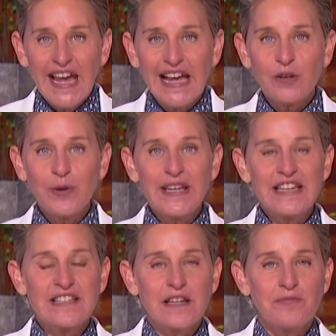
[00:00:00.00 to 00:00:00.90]
Halloween
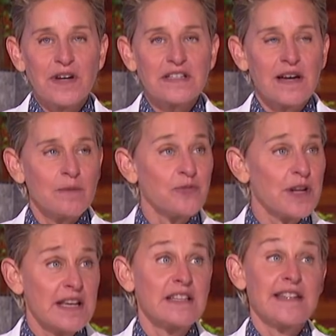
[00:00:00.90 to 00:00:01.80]
is a fun time for
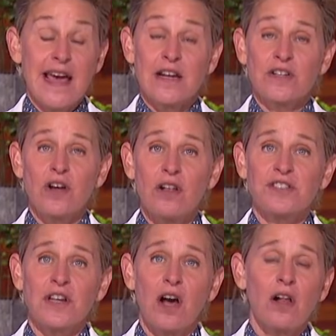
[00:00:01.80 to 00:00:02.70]
kids and
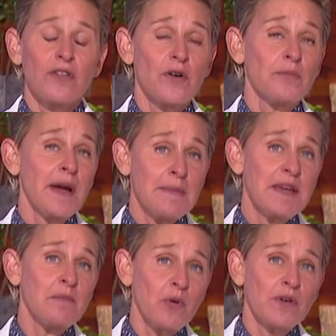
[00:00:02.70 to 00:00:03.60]
adults, although
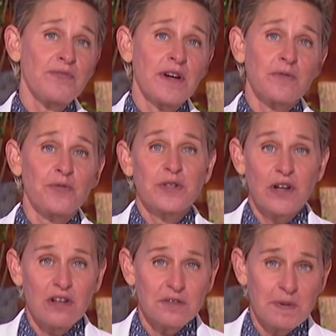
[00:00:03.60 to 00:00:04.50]
maybe more fun for
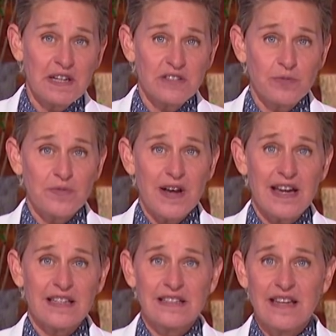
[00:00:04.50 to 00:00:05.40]
adults because we've
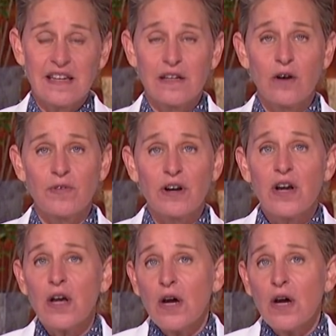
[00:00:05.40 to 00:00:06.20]
kind of taken over.